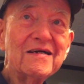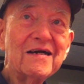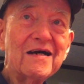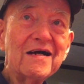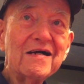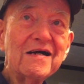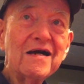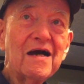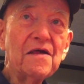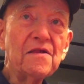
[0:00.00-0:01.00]
The
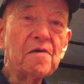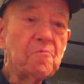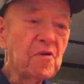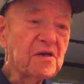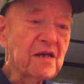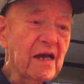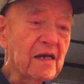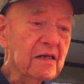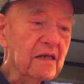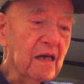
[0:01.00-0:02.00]

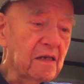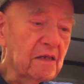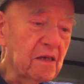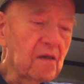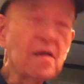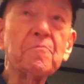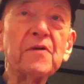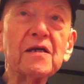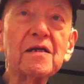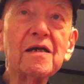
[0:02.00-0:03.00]
Britannic and the Olympic.